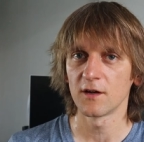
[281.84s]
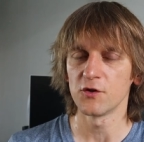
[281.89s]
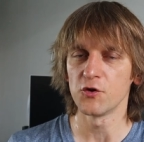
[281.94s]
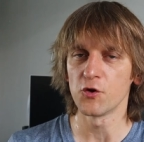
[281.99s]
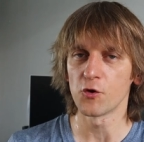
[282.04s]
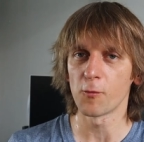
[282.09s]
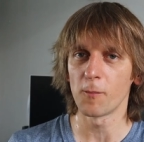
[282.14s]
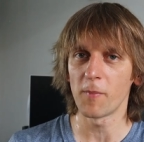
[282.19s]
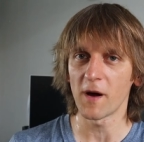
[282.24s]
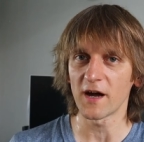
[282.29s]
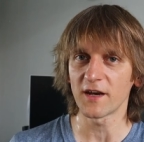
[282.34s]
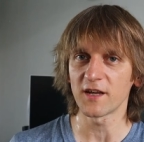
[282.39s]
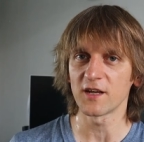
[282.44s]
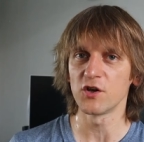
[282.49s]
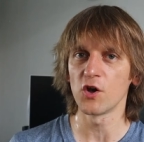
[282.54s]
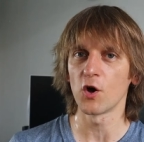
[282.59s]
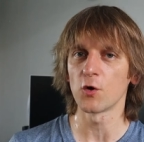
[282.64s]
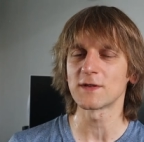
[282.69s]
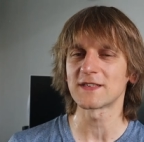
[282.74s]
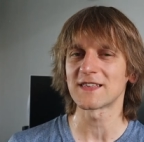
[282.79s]
your body
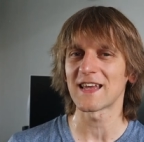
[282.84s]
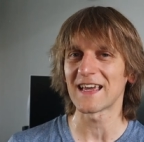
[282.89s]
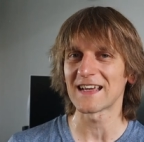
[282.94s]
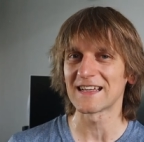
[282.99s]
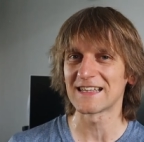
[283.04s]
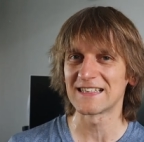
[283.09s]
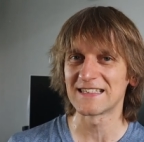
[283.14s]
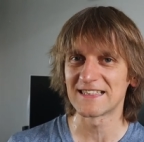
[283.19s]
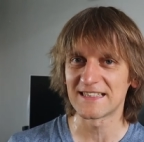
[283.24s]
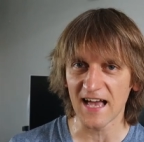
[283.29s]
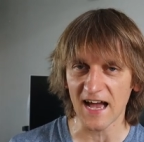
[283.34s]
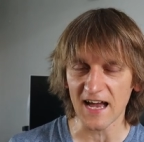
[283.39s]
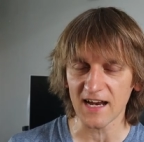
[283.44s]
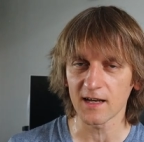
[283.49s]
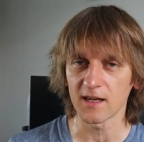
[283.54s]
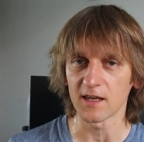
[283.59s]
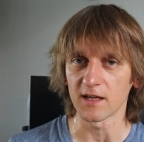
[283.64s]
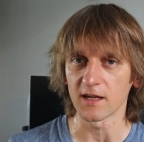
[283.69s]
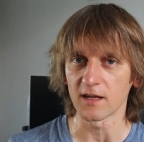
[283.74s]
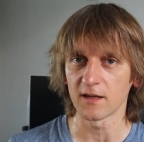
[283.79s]
knows
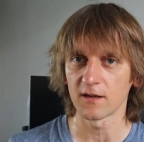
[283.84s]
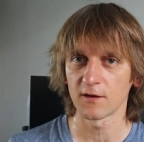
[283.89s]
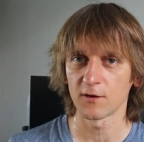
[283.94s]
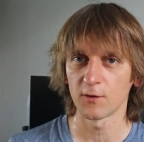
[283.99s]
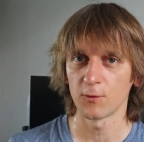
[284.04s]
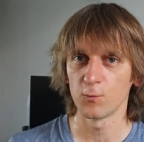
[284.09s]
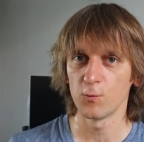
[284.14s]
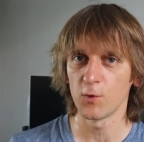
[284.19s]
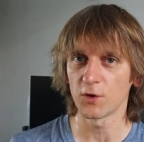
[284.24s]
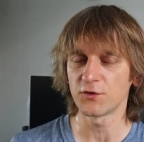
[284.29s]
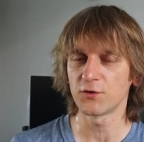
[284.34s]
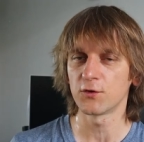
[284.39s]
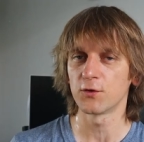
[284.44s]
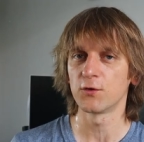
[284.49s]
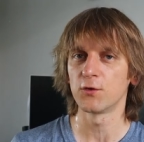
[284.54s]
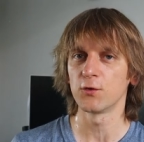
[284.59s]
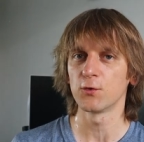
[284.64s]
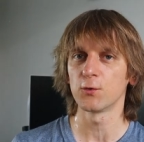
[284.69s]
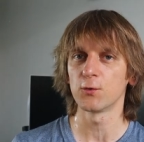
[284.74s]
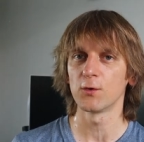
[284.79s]
exactly what to
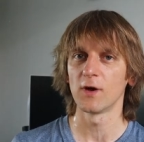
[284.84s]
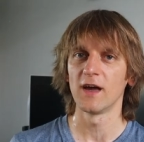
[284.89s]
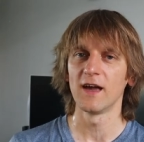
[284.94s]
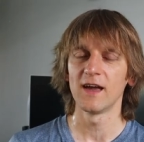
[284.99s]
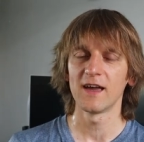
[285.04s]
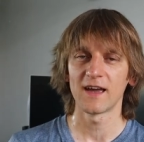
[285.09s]
do